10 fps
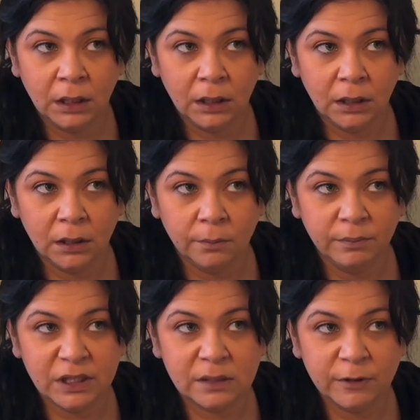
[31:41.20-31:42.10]

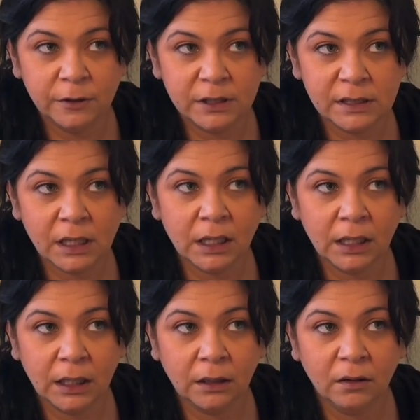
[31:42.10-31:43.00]
But Spirit is
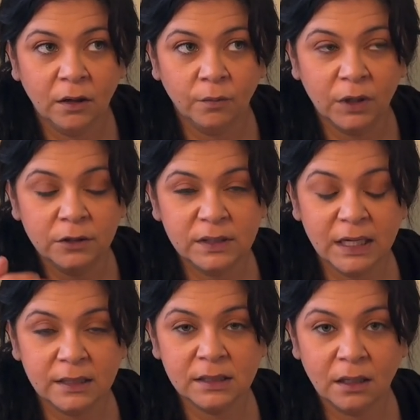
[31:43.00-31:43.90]
saying, when you
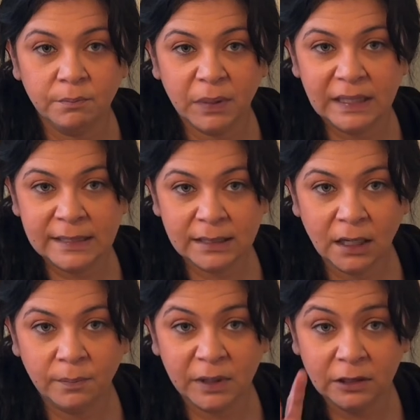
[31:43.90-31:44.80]
take step by
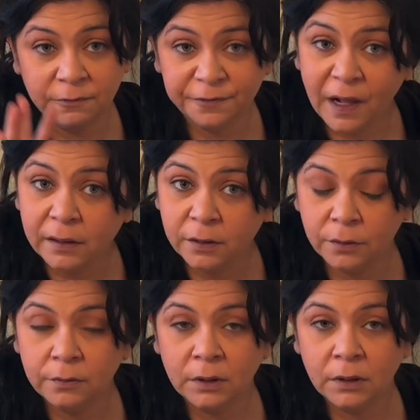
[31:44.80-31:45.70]
step and you
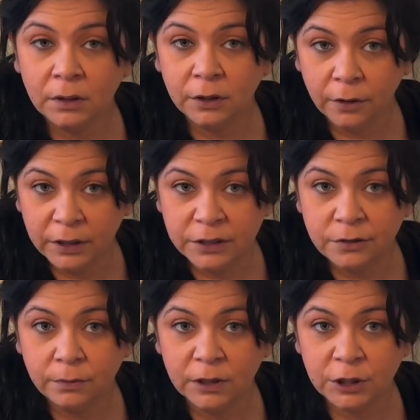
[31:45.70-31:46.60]
follow your
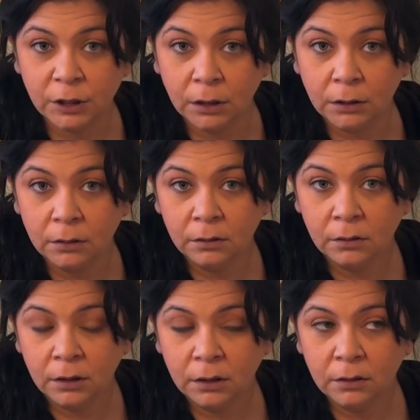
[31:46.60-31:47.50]
intuition,
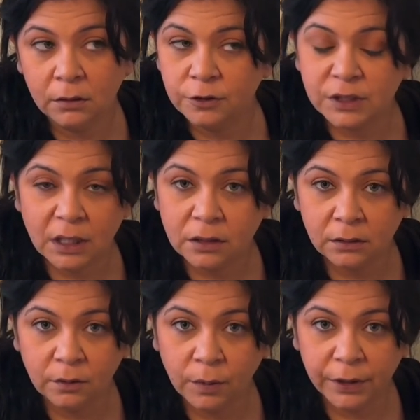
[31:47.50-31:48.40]
there's nothing
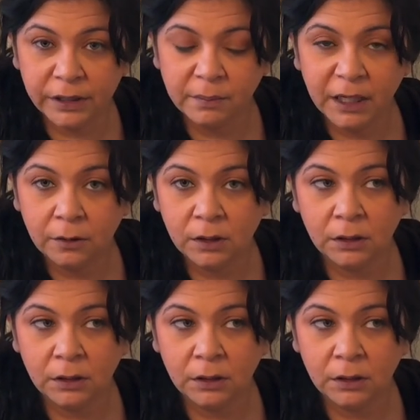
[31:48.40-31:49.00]
to worry about.